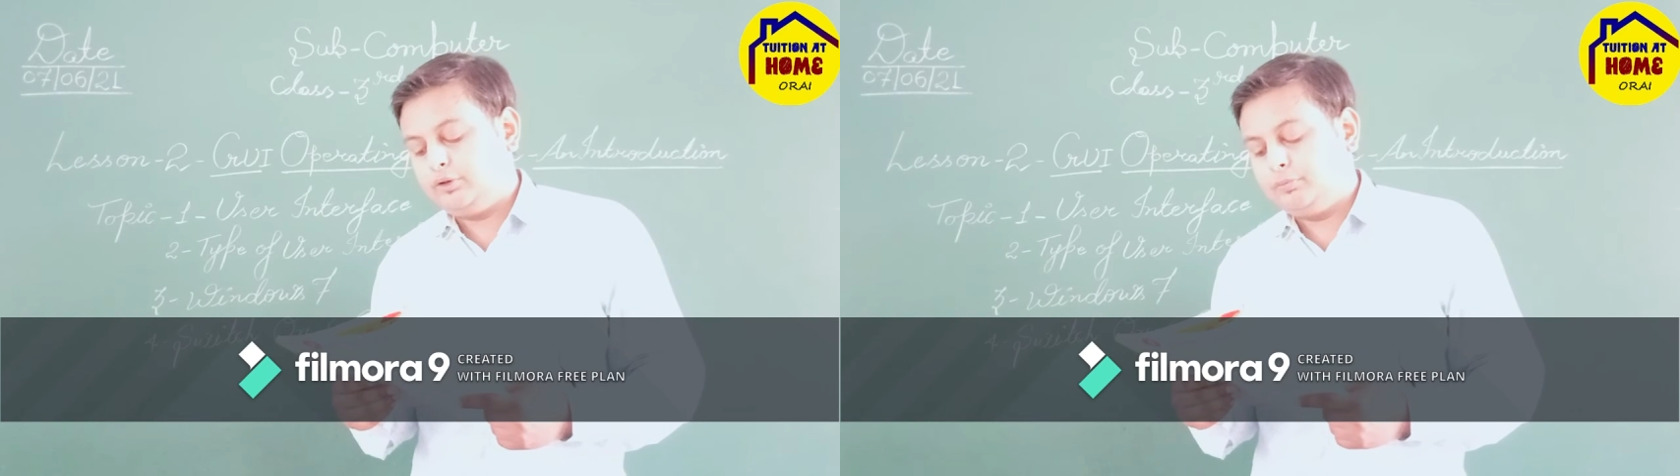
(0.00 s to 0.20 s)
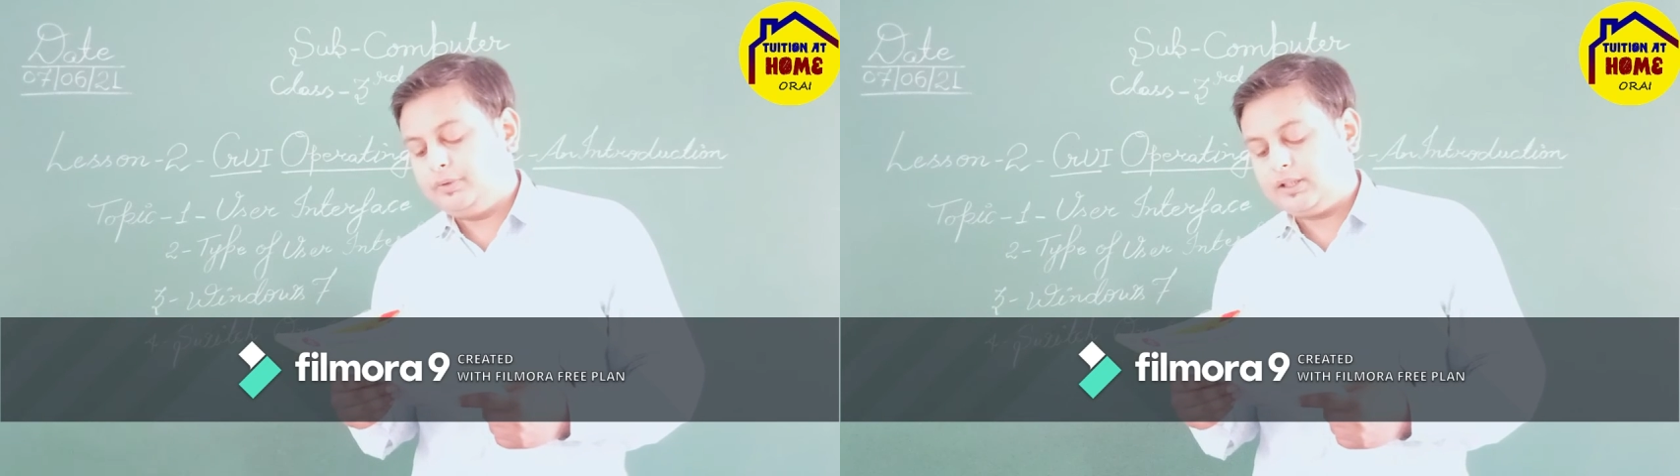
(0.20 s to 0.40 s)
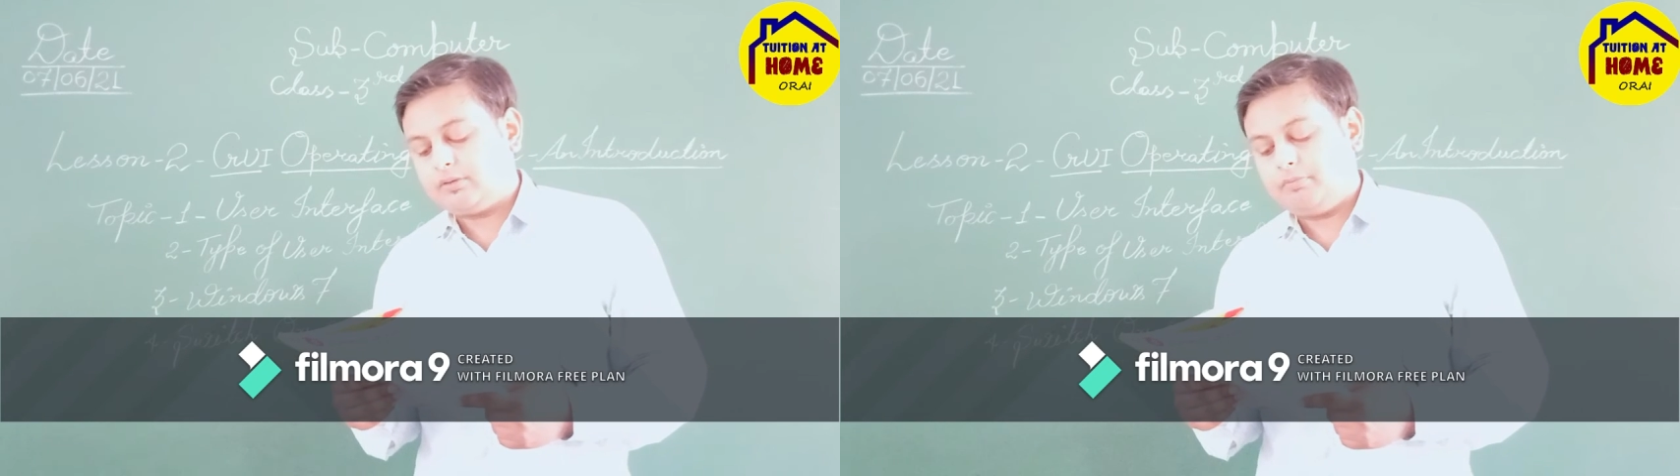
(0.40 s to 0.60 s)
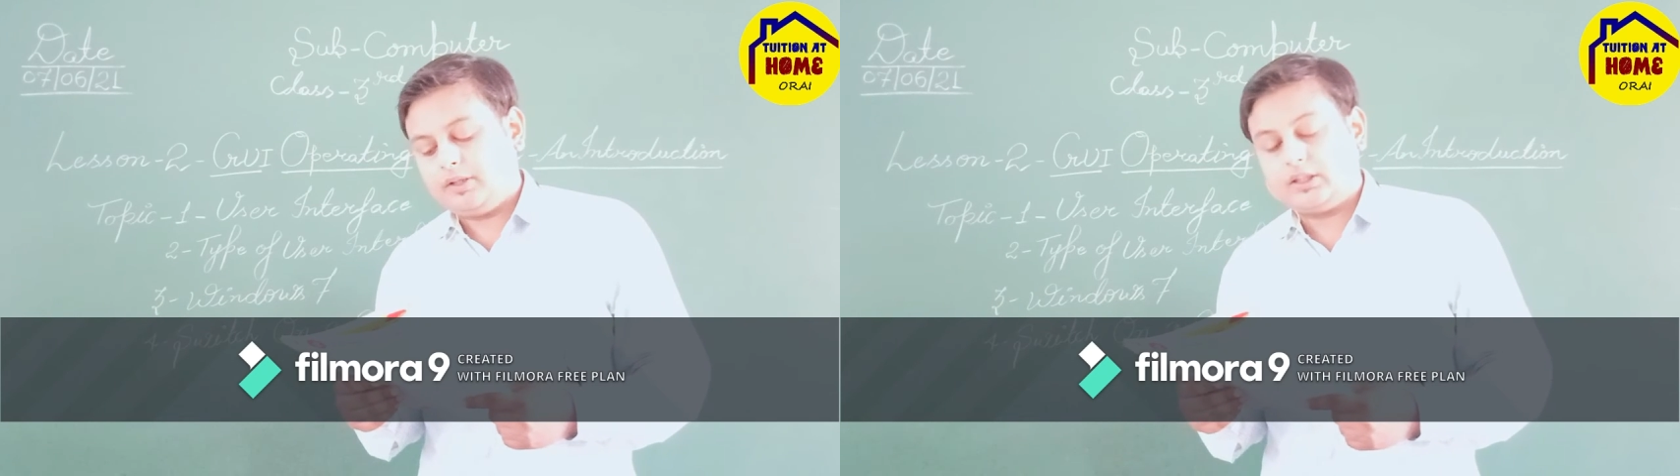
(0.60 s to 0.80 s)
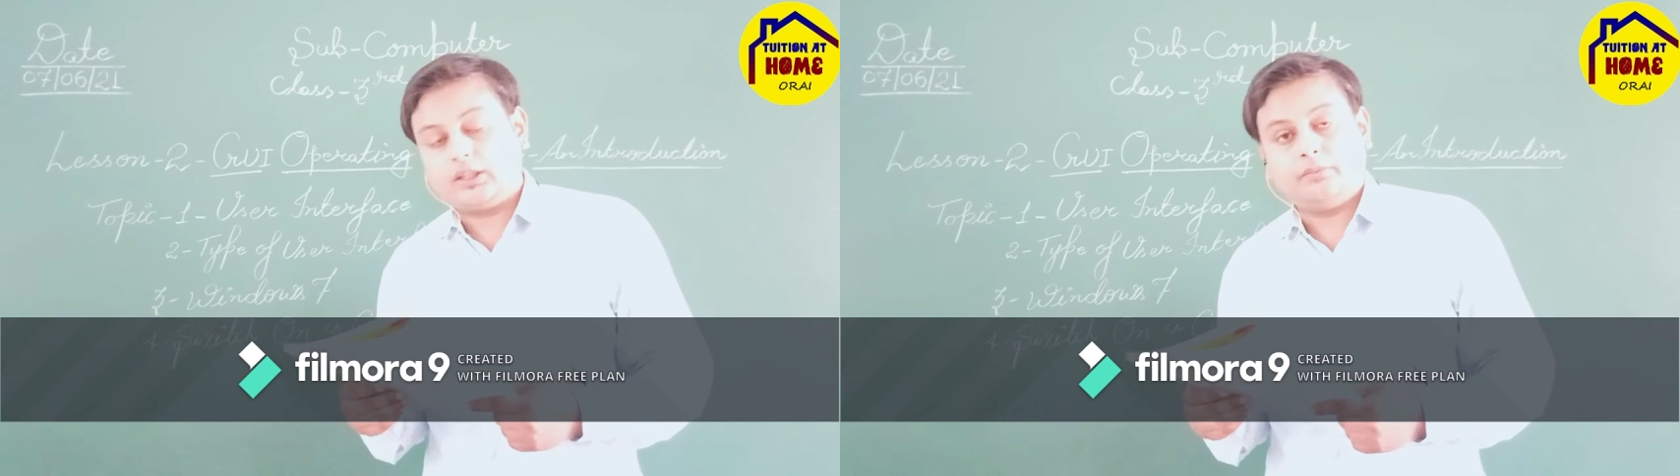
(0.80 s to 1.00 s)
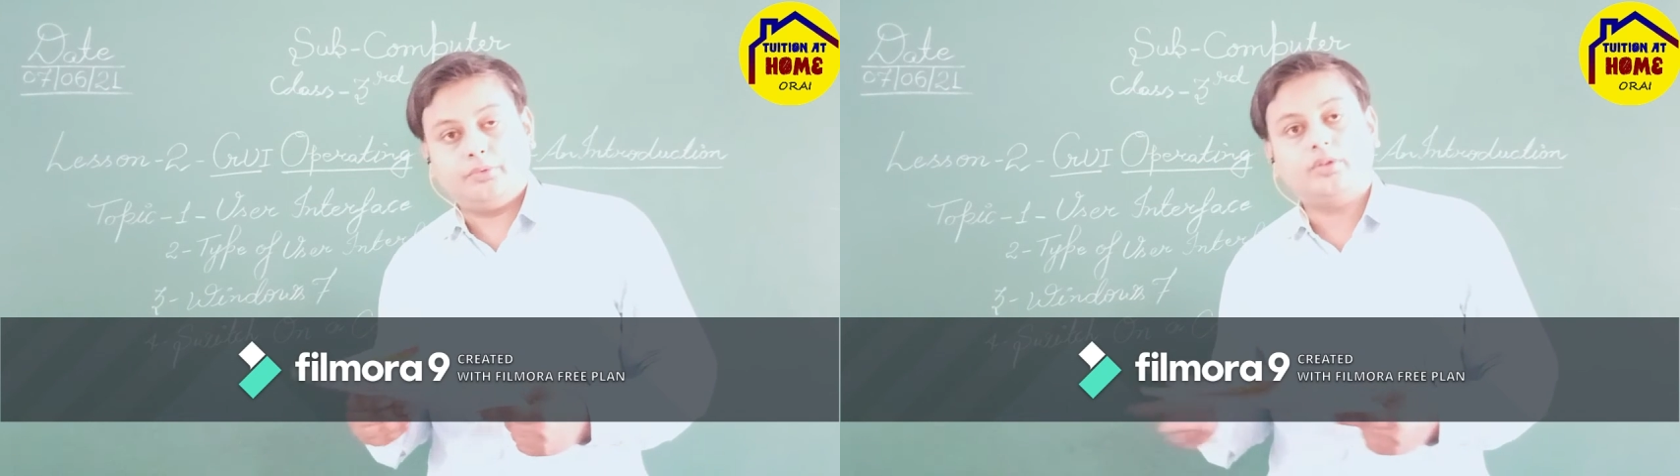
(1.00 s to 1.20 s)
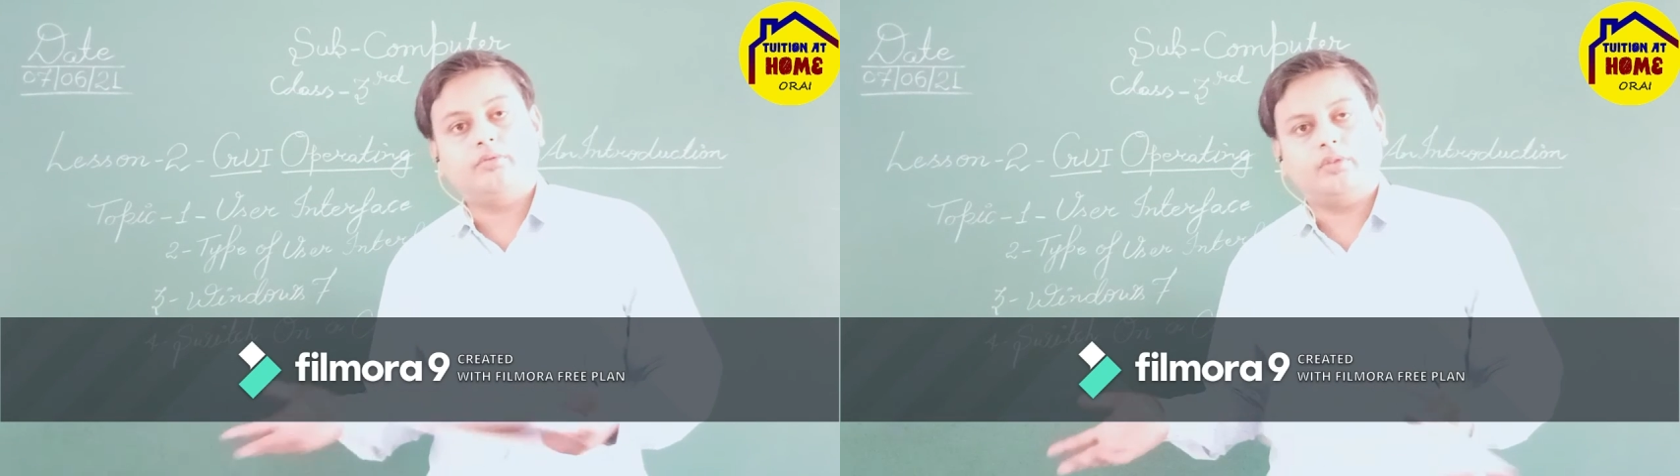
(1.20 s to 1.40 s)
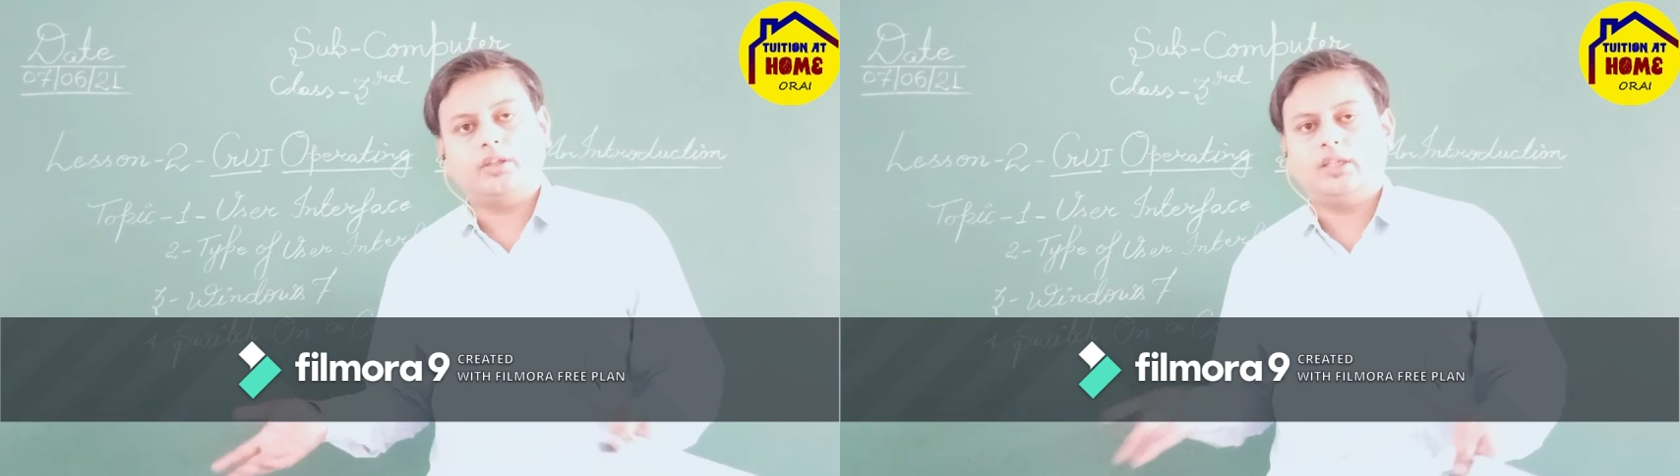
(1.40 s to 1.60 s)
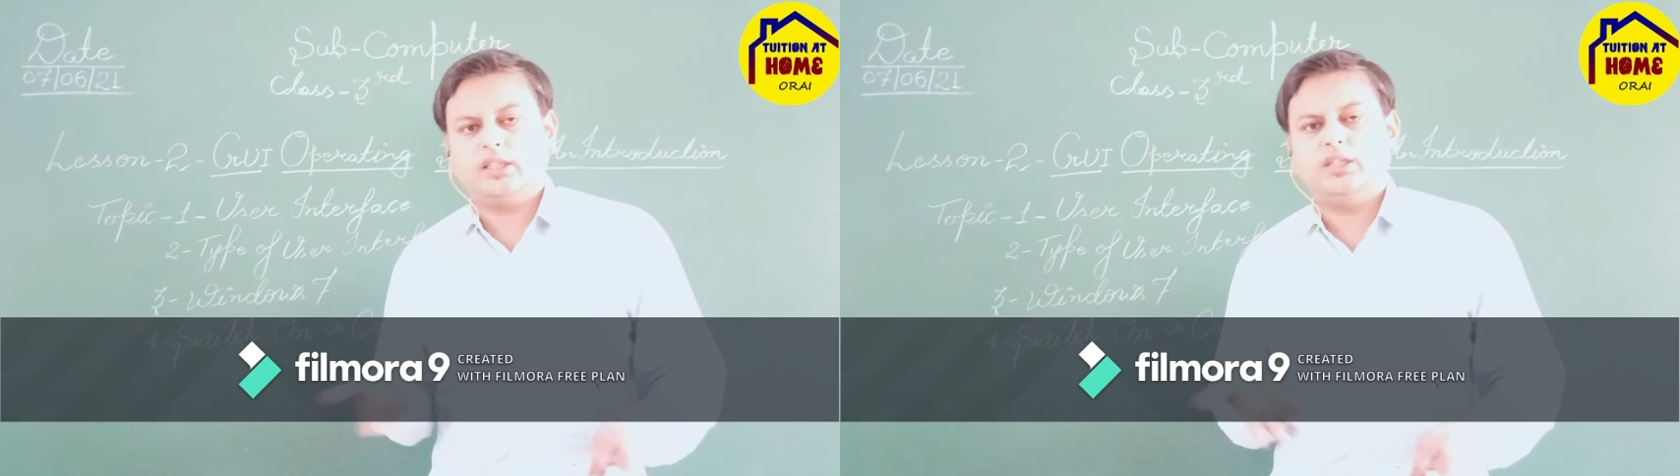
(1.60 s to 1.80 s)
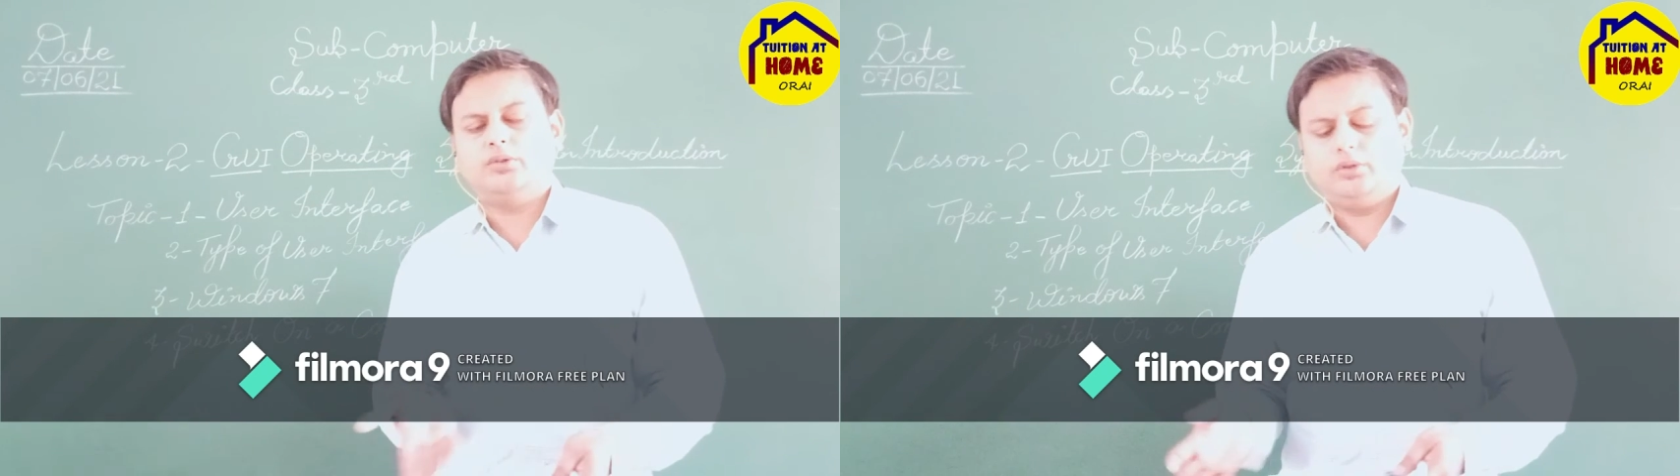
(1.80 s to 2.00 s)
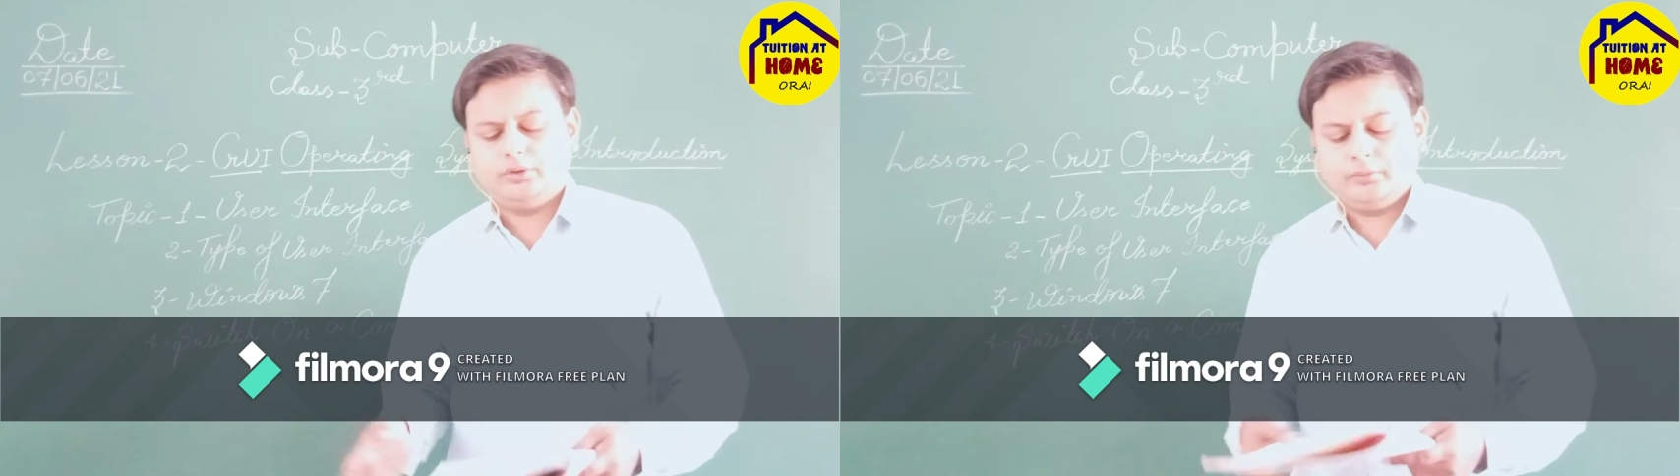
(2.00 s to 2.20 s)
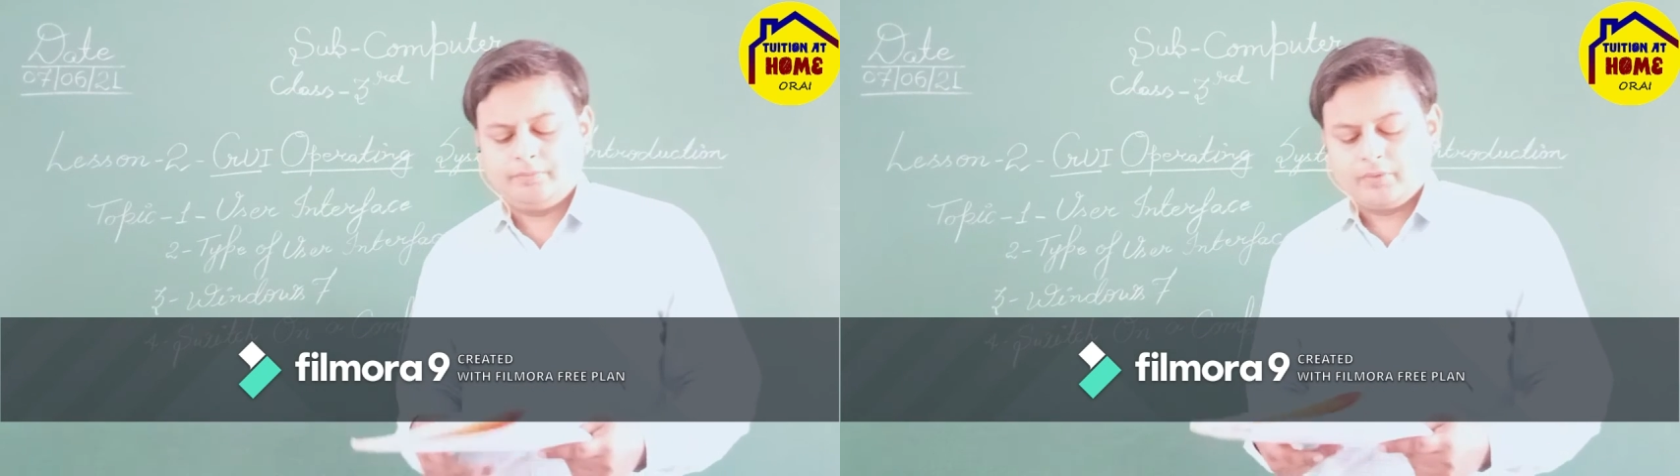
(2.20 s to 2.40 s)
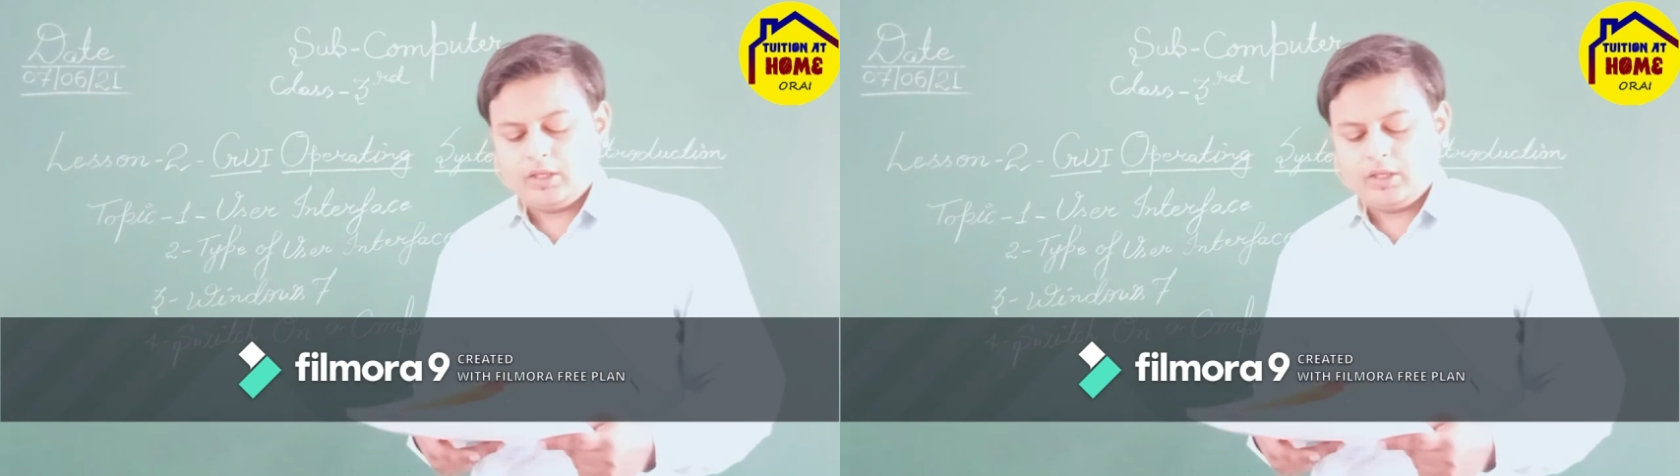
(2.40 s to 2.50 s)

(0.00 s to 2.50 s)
the UPS make the computer work, as I told you.